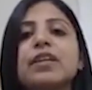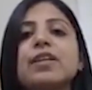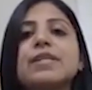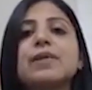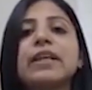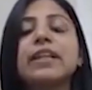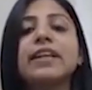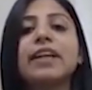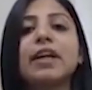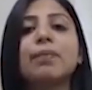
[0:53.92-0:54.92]
So
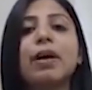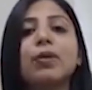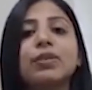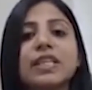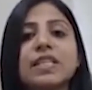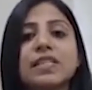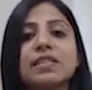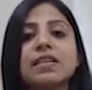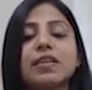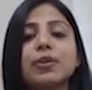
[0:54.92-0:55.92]
anything above this,
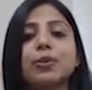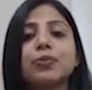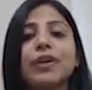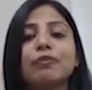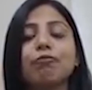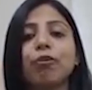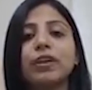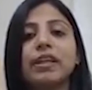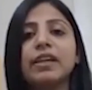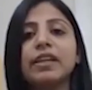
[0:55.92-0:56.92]
140